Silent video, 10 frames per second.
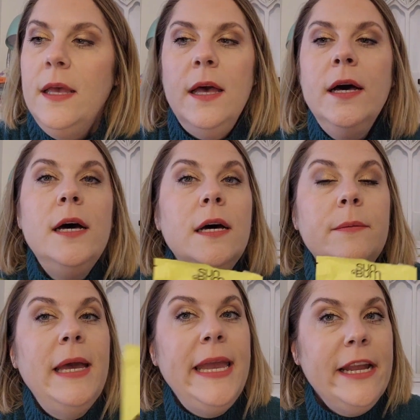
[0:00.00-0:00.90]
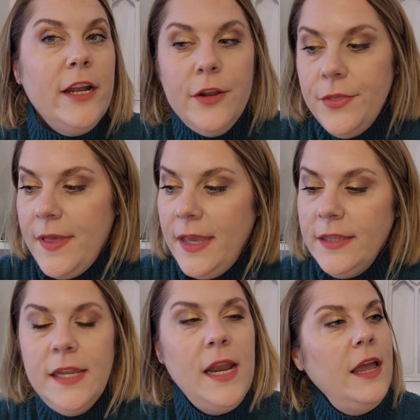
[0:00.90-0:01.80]
A hair thing
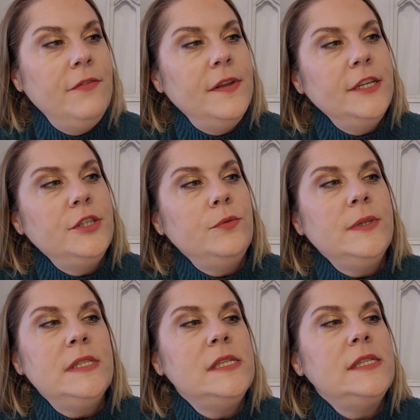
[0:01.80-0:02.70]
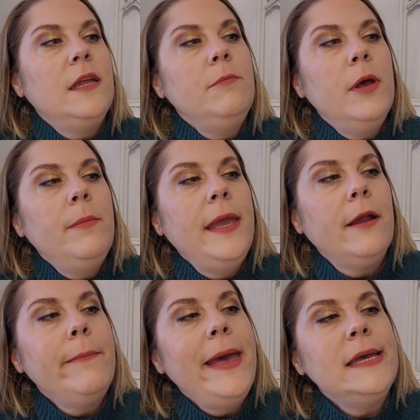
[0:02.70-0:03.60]
that finished was the Sun Bum
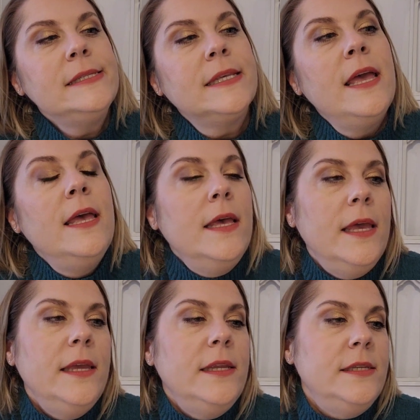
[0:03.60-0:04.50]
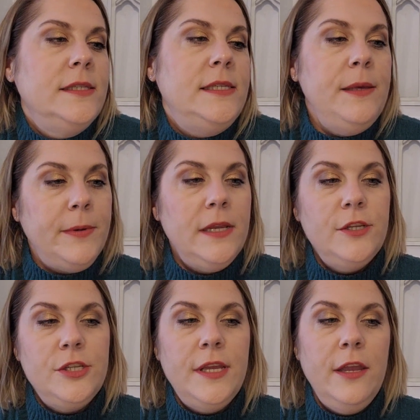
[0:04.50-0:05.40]
hair mask. It is deep
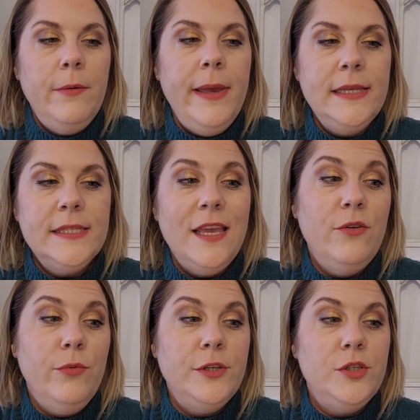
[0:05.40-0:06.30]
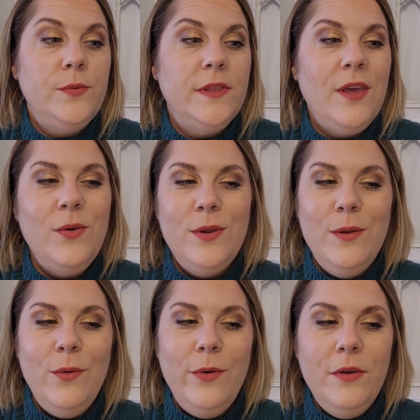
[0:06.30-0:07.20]
conditioning hair mask enriched with
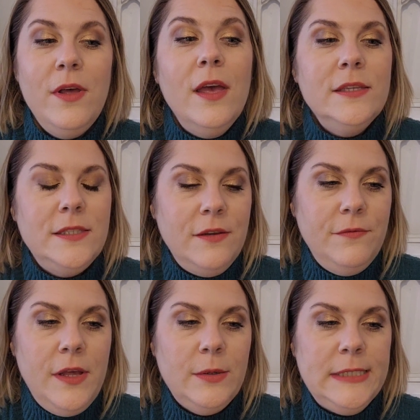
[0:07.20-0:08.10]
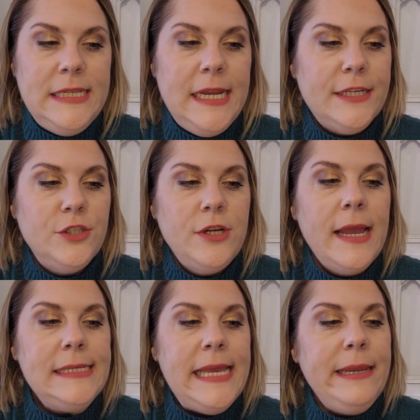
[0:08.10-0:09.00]
coconut oil, sunflower seed
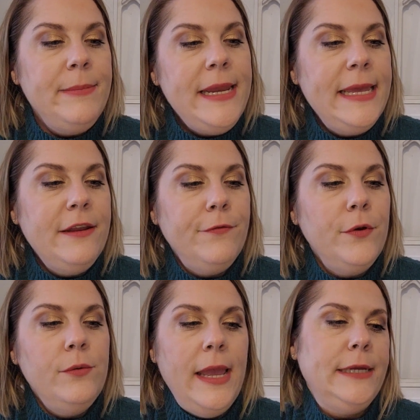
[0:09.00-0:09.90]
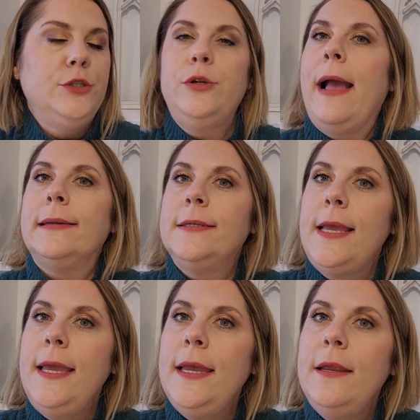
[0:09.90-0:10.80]
extract, and banana fruit extract.
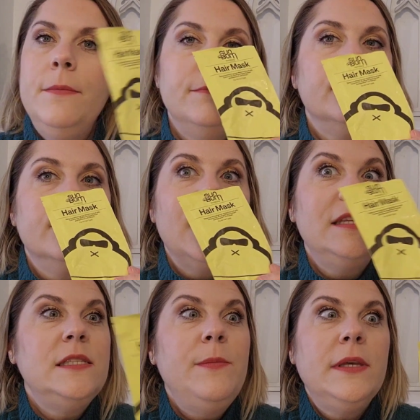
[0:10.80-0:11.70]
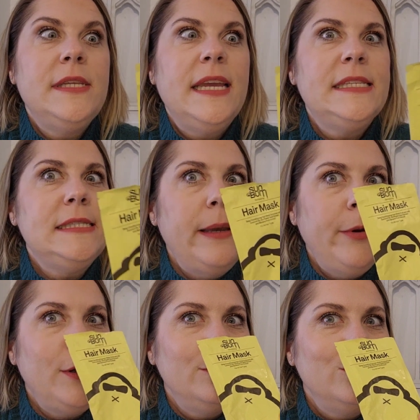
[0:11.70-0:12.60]
And it smells like summer.